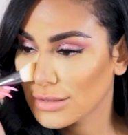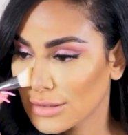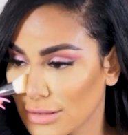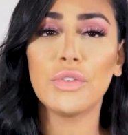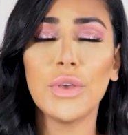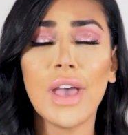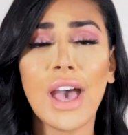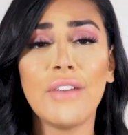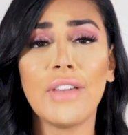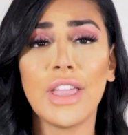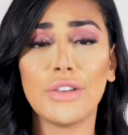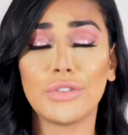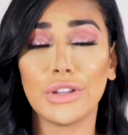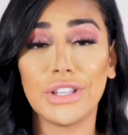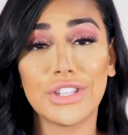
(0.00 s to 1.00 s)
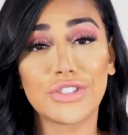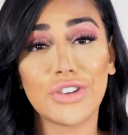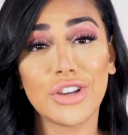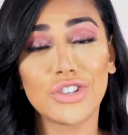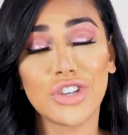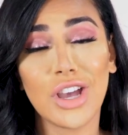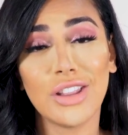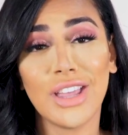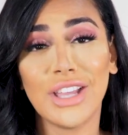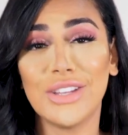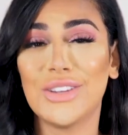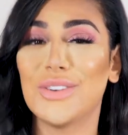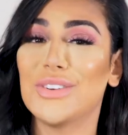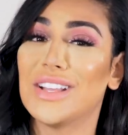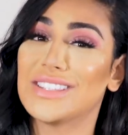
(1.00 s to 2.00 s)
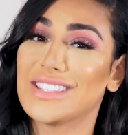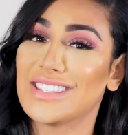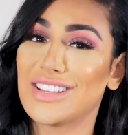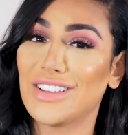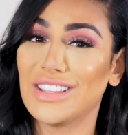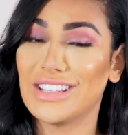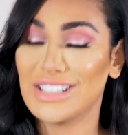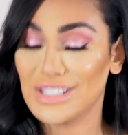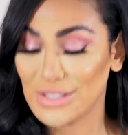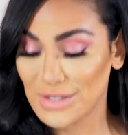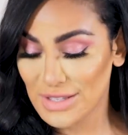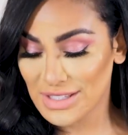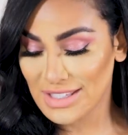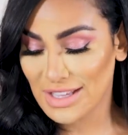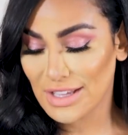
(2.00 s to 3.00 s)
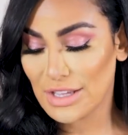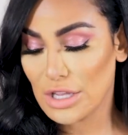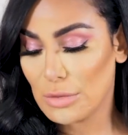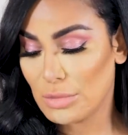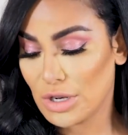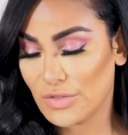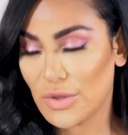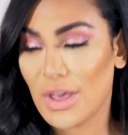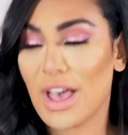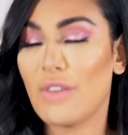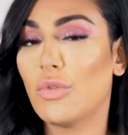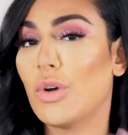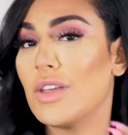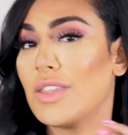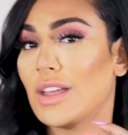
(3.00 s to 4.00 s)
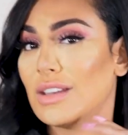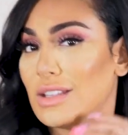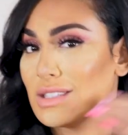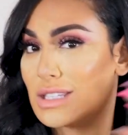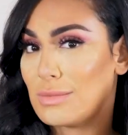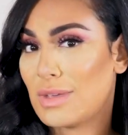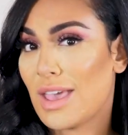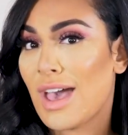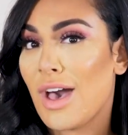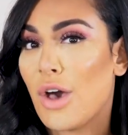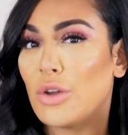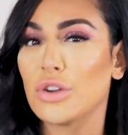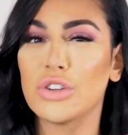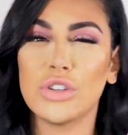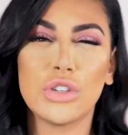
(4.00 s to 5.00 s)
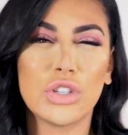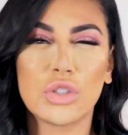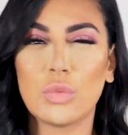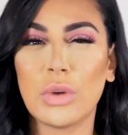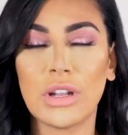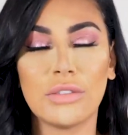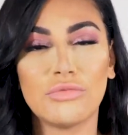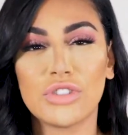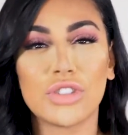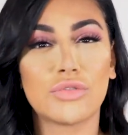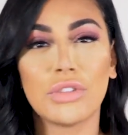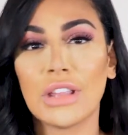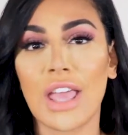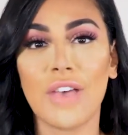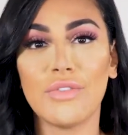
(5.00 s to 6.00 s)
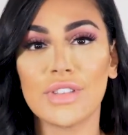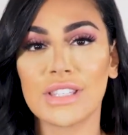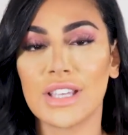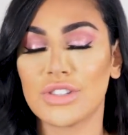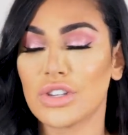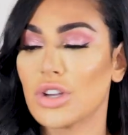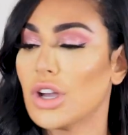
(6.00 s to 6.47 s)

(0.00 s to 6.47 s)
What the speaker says: If you have a really strong jawline, you don't necessarily need to do this, but if you have one that needs to be out, or you just want to just really emphasize your